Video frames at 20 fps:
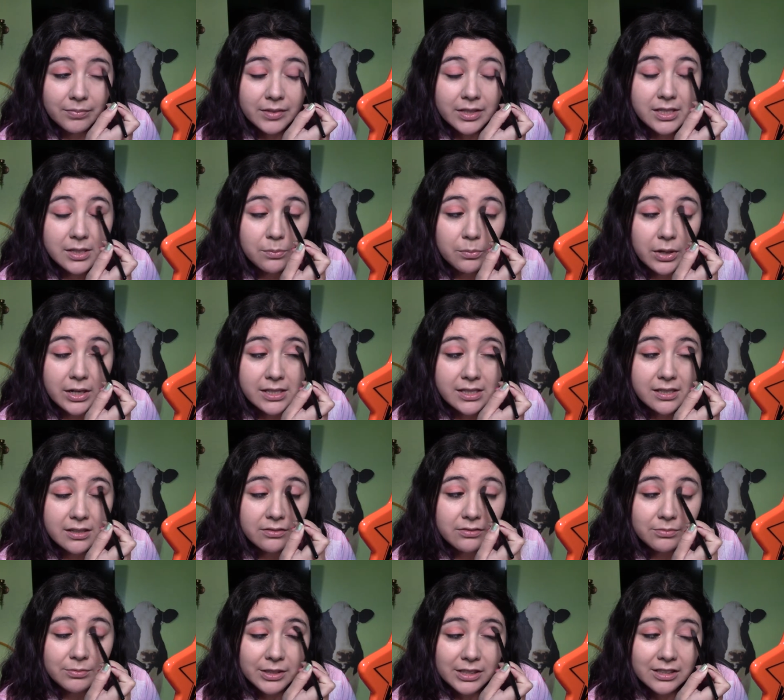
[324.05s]
It's
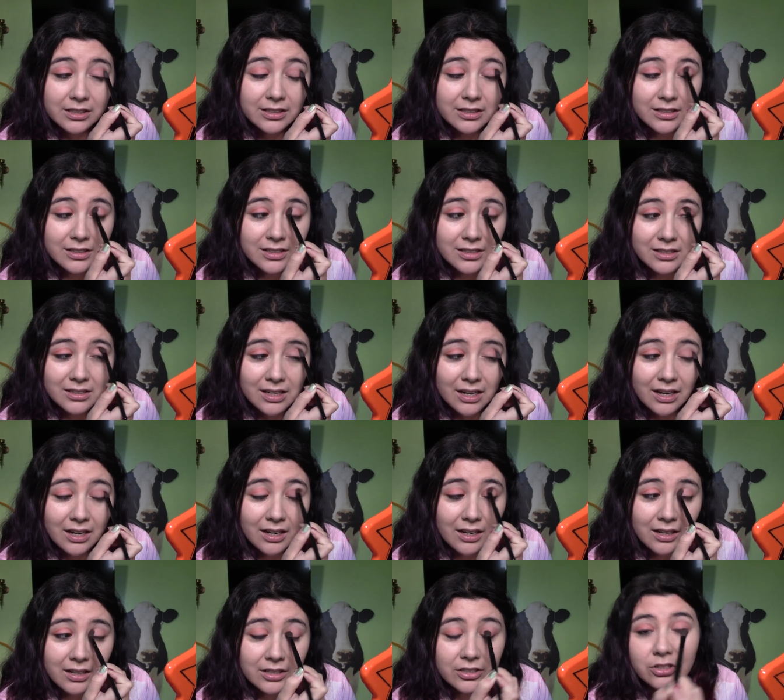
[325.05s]
impressive, but it's
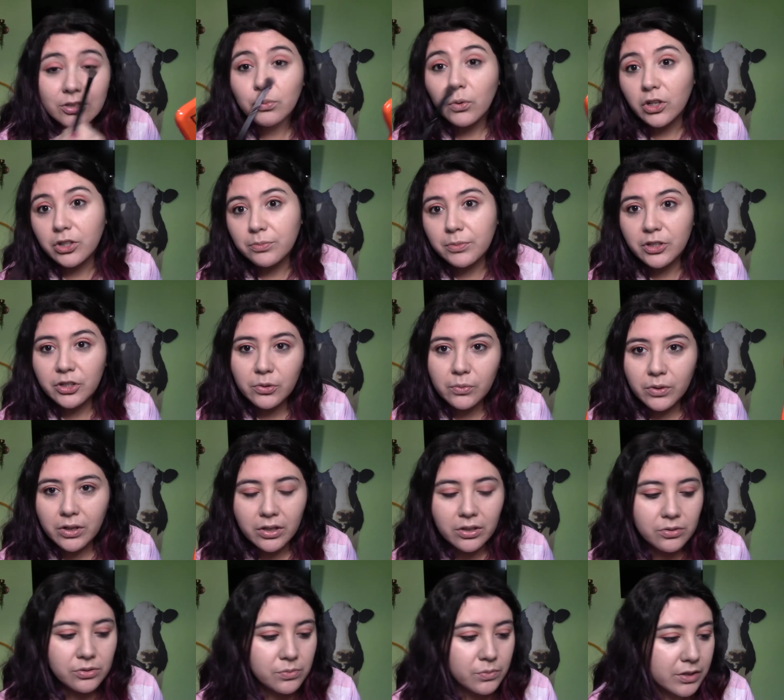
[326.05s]
not, just watch me do one
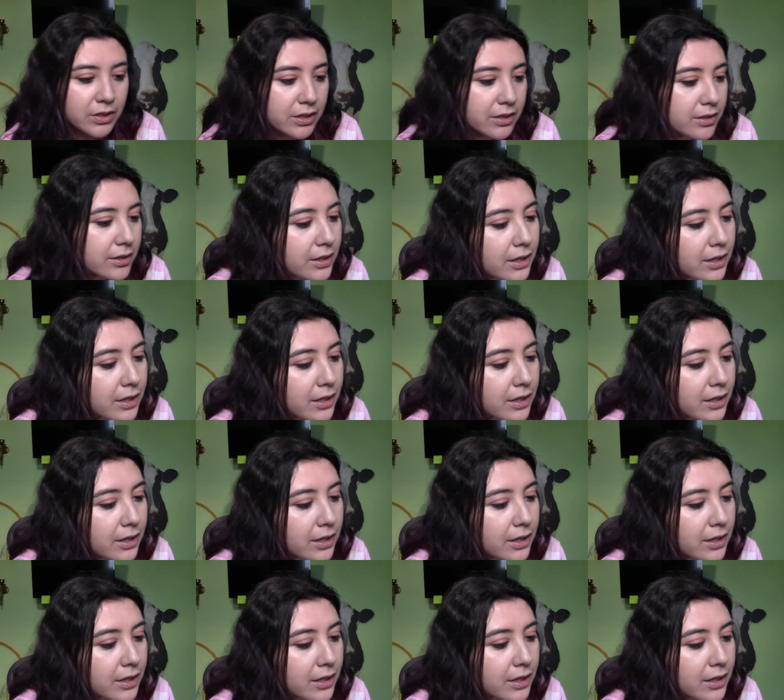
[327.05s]
of those one day.